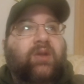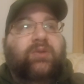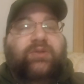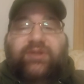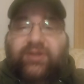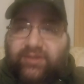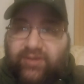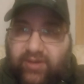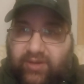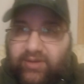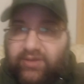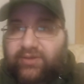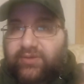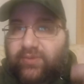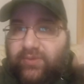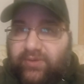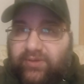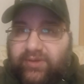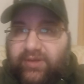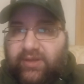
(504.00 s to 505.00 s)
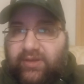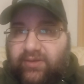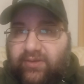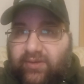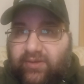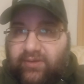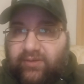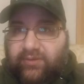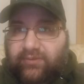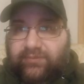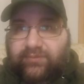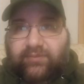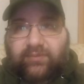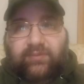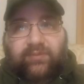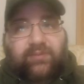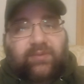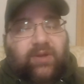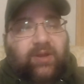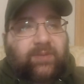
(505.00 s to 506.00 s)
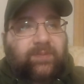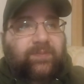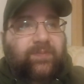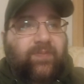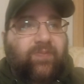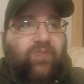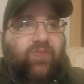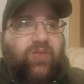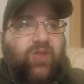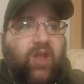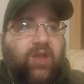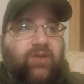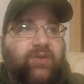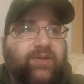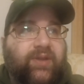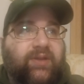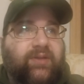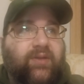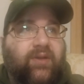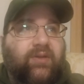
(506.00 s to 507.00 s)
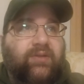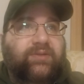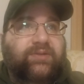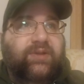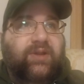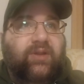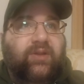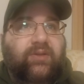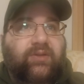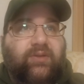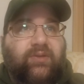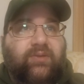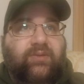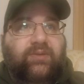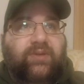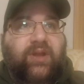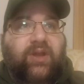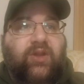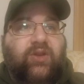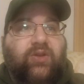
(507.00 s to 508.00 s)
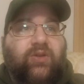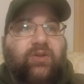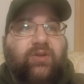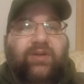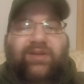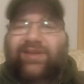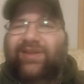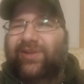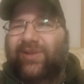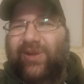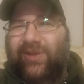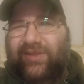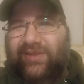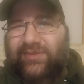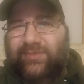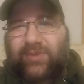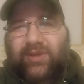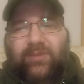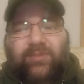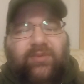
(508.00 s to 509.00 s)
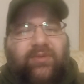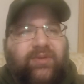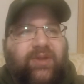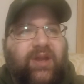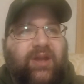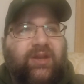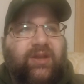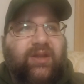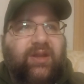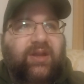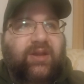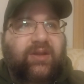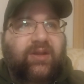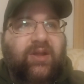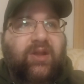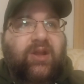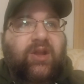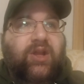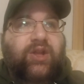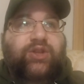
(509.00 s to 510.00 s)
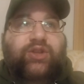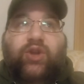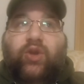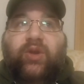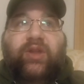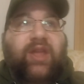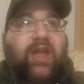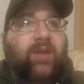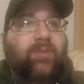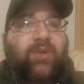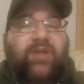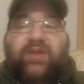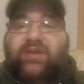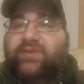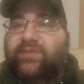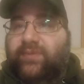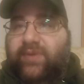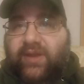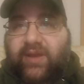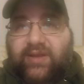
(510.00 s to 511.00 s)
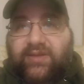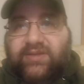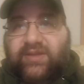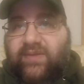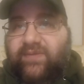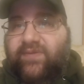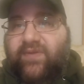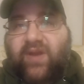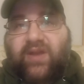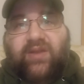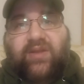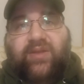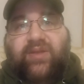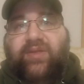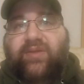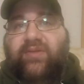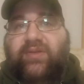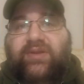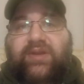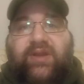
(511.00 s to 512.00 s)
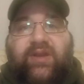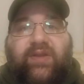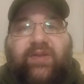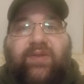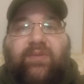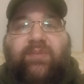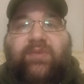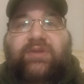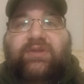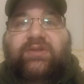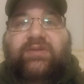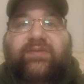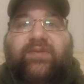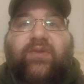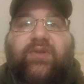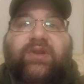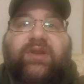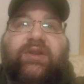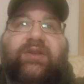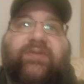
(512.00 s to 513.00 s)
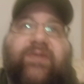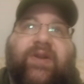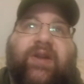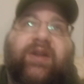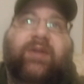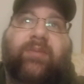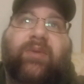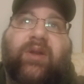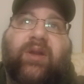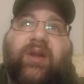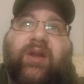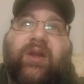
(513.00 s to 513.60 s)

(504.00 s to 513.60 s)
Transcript: Well, she's talking to her dead daughter, right? And her dead daughter's telling you, telling her to kill all these people, yada, yada. So it gave me this, like I said, Friday the thirteenth, Missus Voorhees vibe.